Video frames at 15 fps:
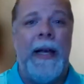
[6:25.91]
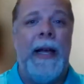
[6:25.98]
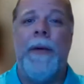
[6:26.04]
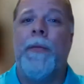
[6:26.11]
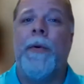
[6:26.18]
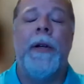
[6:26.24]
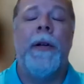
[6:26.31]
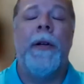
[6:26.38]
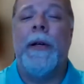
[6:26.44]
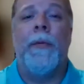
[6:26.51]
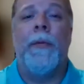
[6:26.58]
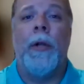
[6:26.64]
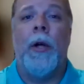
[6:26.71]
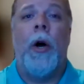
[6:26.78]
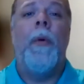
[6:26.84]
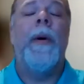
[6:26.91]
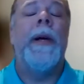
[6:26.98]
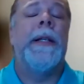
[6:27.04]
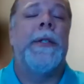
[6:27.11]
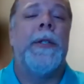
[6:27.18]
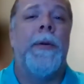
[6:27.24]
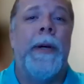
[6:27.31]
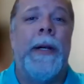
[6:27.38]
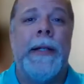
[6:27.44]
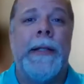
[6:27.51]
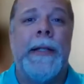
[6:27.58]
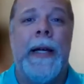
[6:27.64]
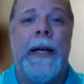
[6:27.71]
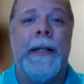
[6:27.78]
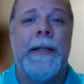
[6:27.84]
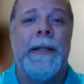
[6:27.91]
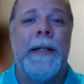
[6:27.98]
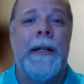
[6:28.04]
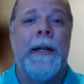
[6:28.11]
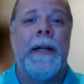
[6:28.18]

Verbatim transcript: It would, it will always do what it says.